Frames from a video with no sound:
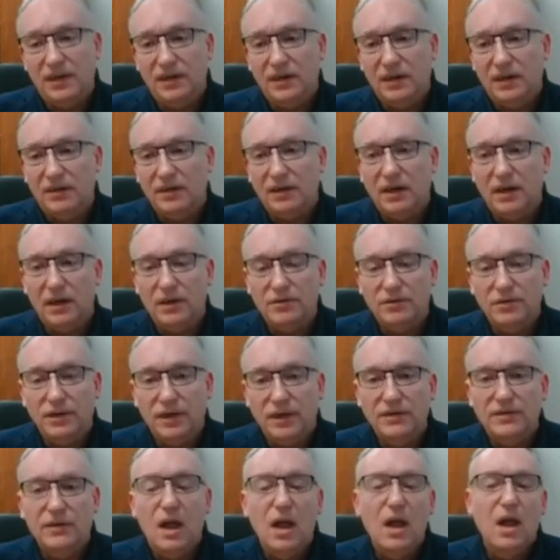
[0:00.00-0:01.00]
in other
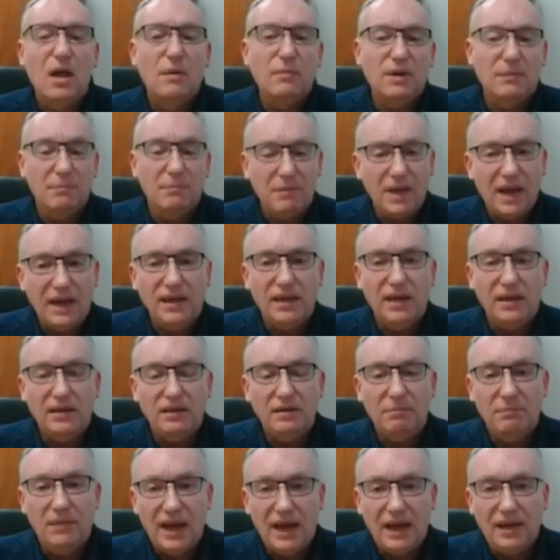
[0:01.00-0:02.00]
countries. But making them
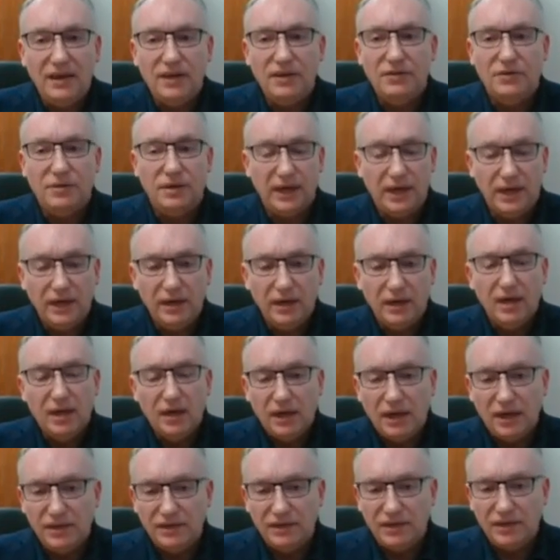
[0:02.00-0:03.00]
mandatory
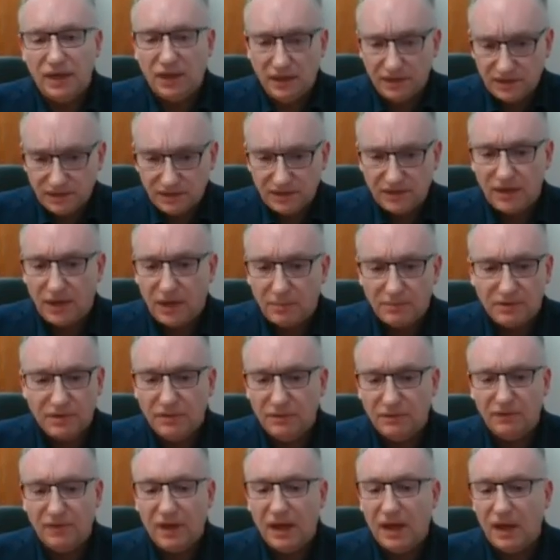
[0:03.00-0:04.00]
is a step too
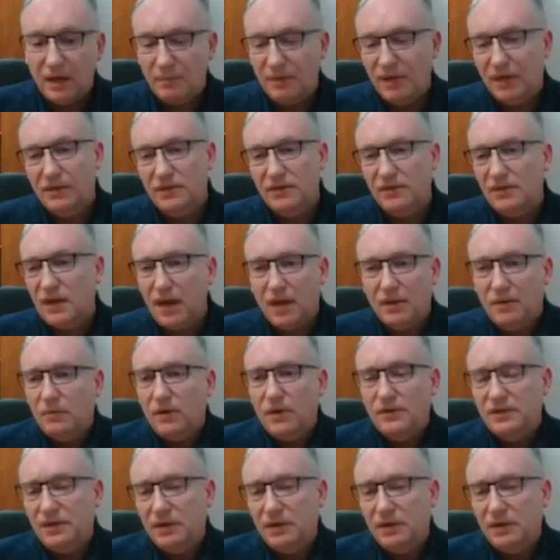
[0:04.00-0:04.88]
far, because otherwise